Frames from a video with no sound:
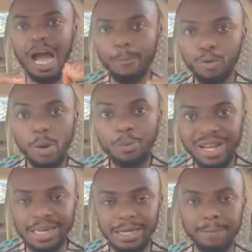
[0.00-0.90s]

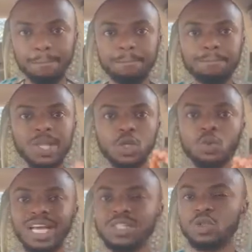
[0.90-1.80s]
appropriately, you
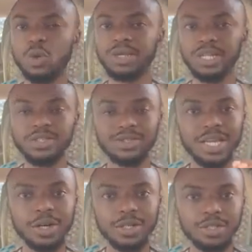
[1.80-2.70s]
will get your audience
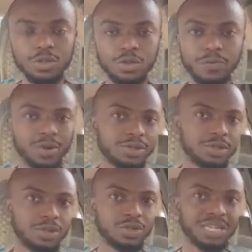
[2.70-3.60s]
stay hooked to you. For
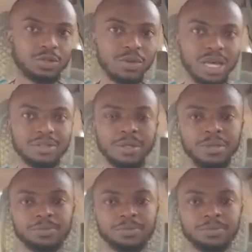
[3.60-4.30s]
instance, you can do that.